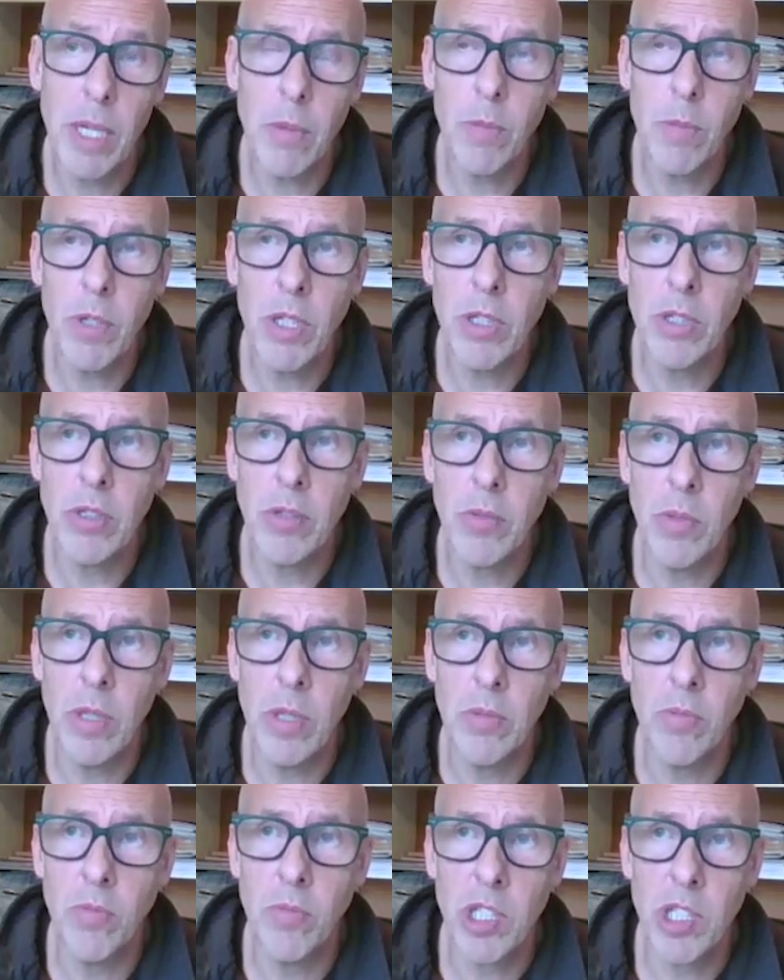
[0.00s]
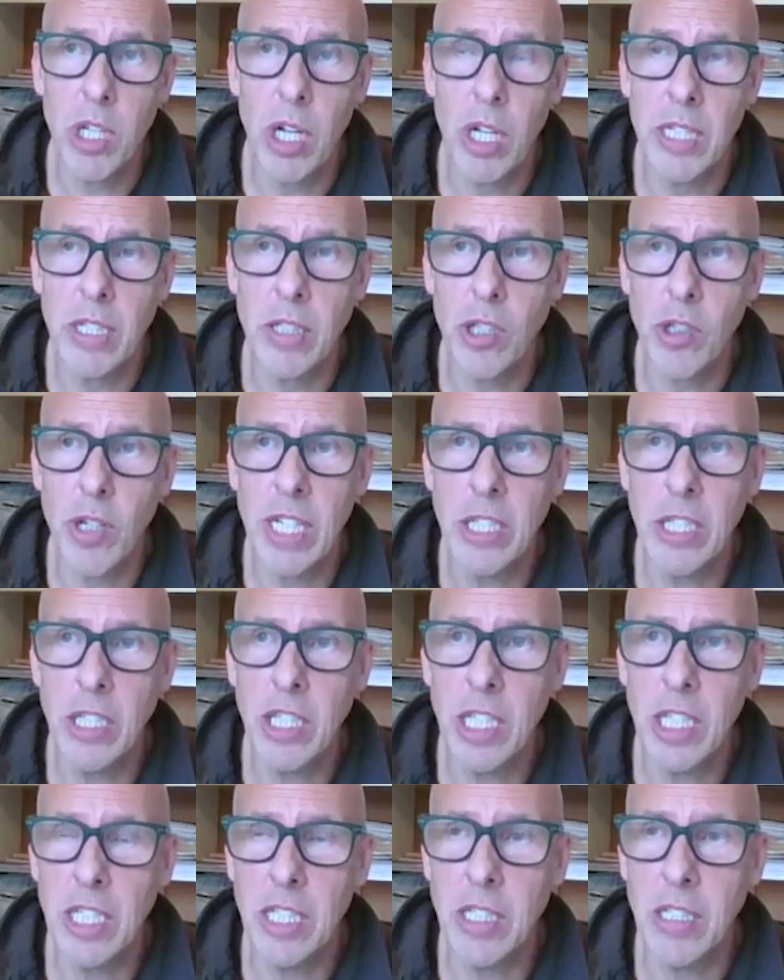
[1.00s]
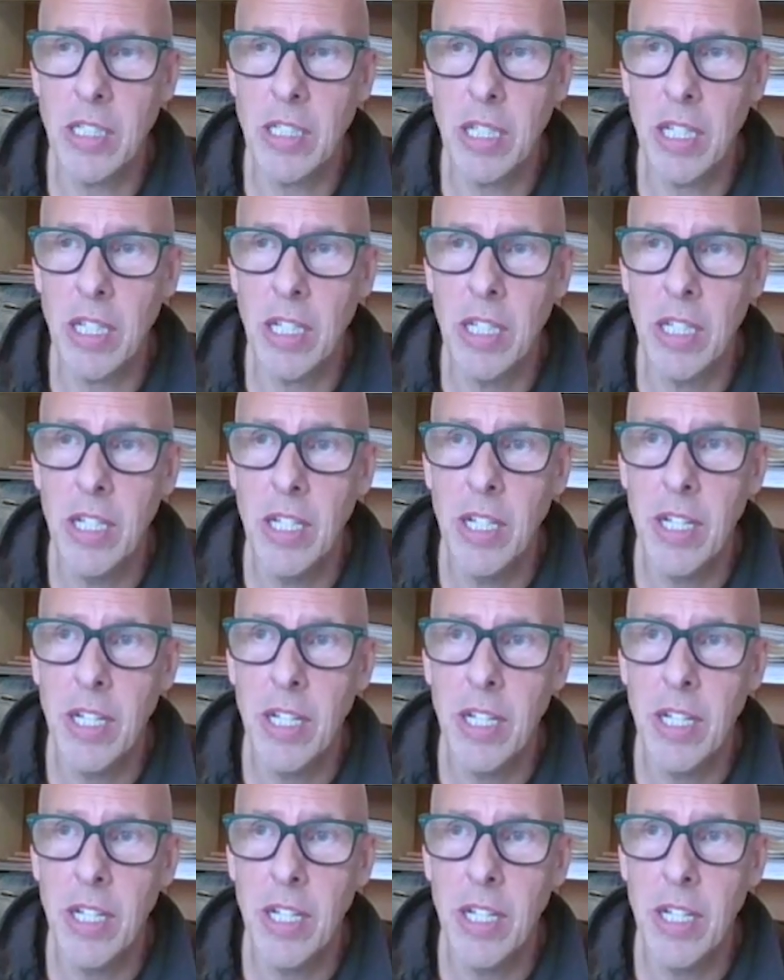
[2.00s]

up with slight strategies that